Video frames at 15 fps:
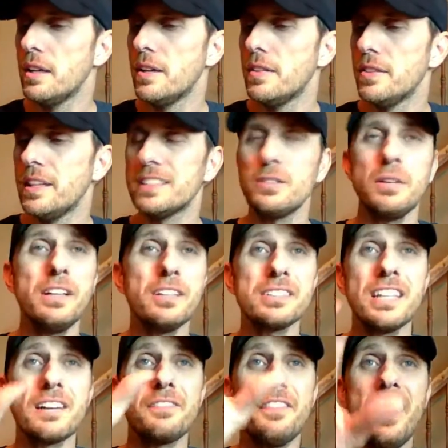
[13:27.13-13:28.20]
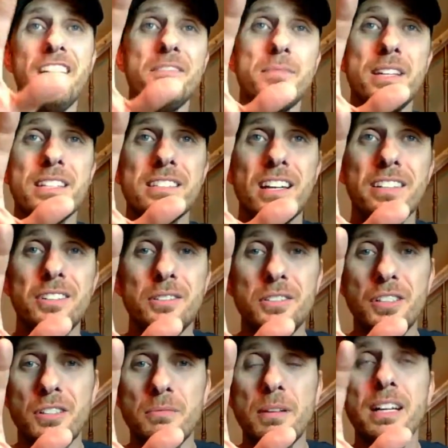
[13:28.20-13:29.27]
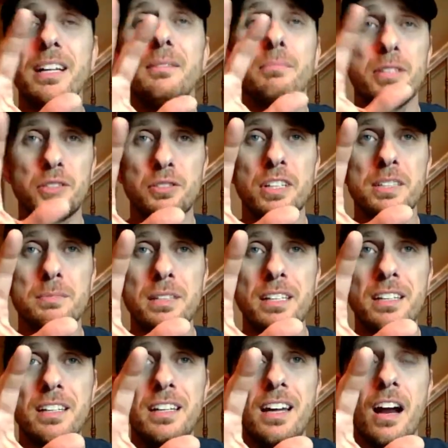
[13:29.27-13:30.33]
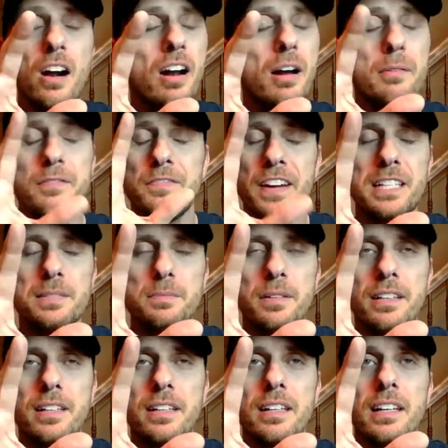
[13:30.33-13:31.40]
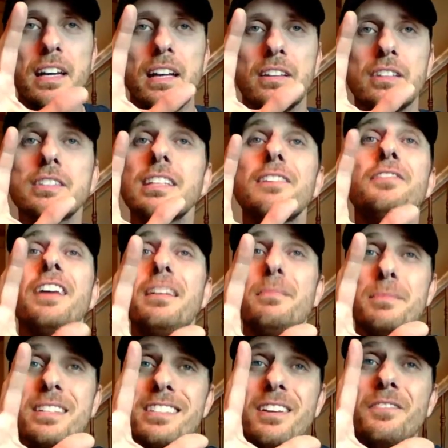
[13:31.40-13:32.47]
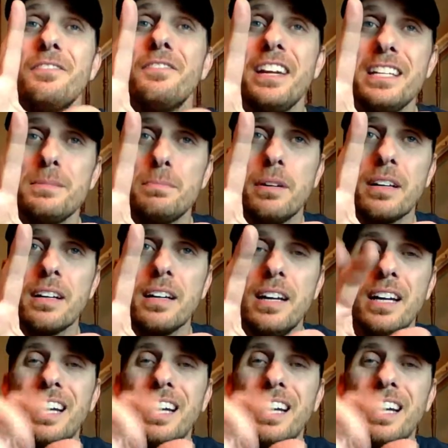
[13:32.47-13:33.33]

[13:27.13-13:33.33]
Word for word: This only looks like five minutes on YouTube, but trust me, or on Facebook, it looks like five minutes on Facebook,